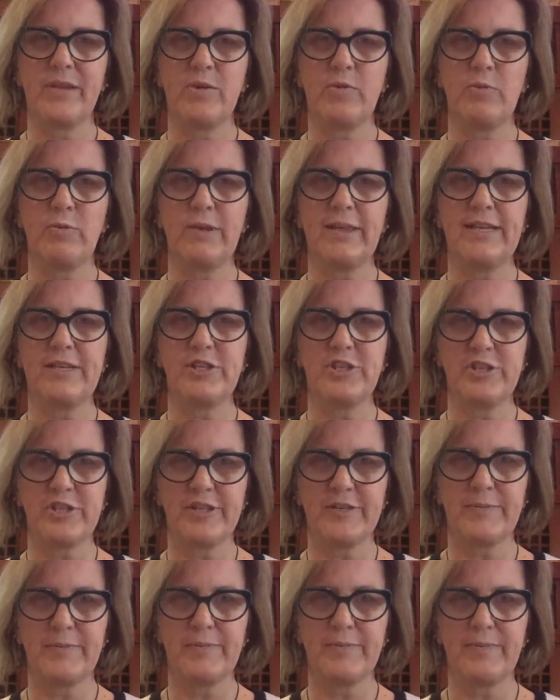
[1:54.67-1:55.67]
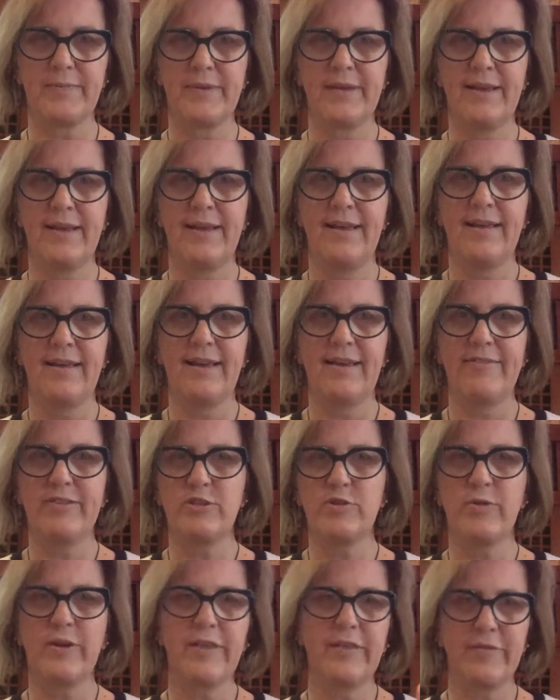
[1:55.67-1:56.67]
relationship, have a
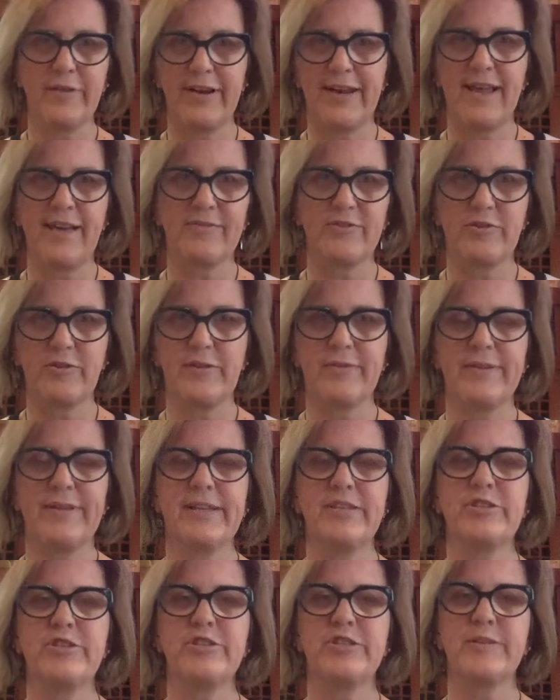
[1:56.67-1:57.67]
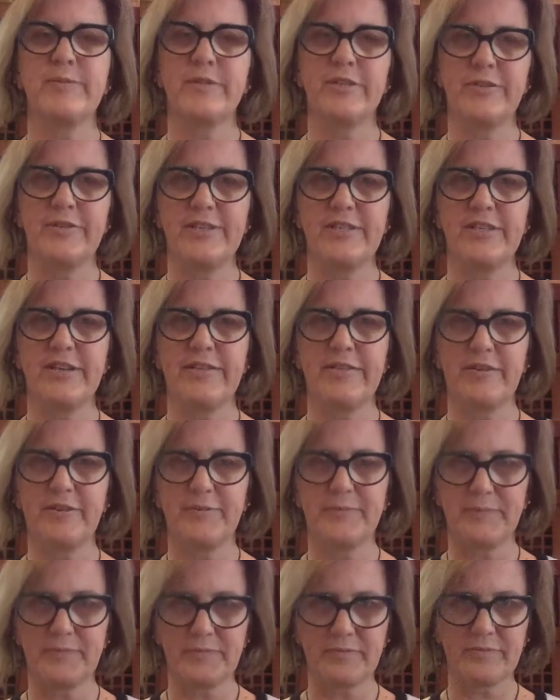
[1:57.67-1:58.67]
23.5 degree relationship to each
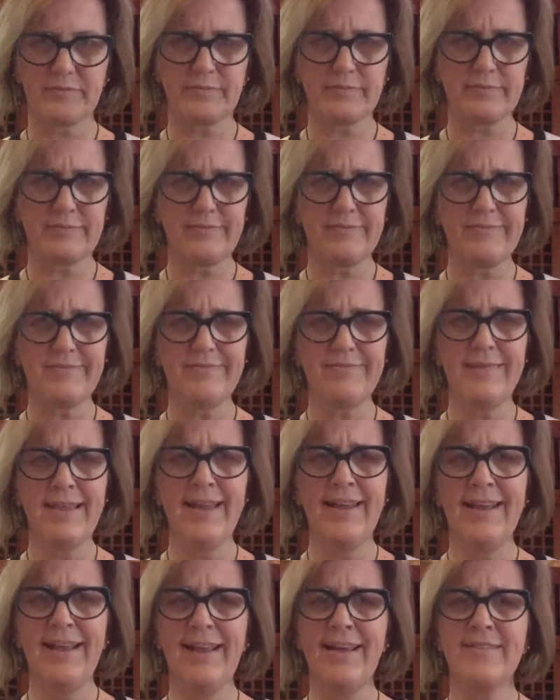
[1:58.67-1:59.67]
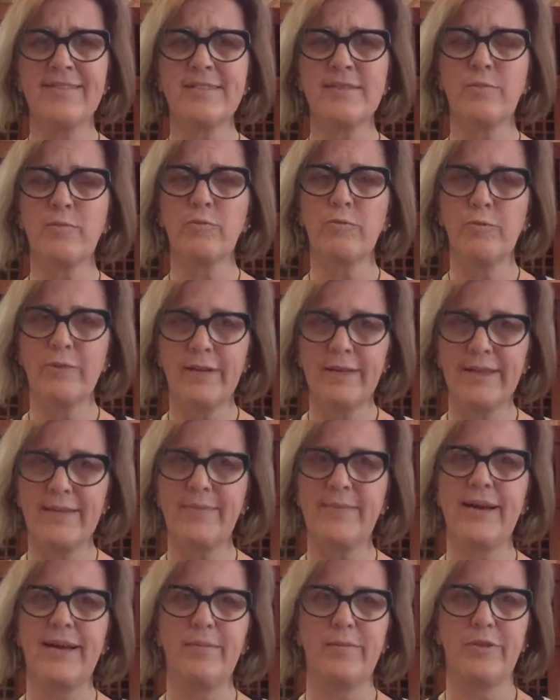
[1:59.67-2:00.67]
other. And I have some really
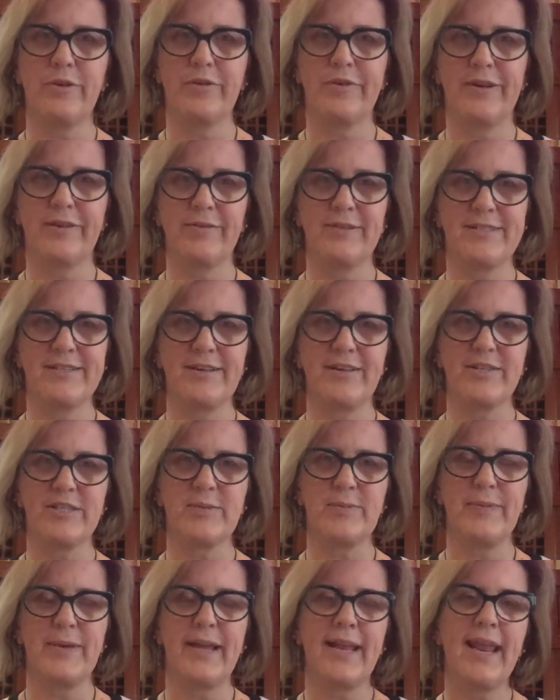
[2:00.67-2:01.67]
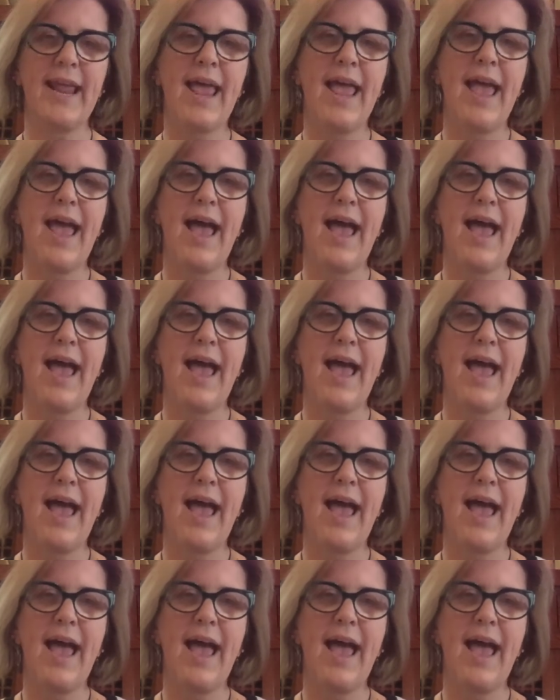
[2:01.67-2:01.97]
mind-blowing results. But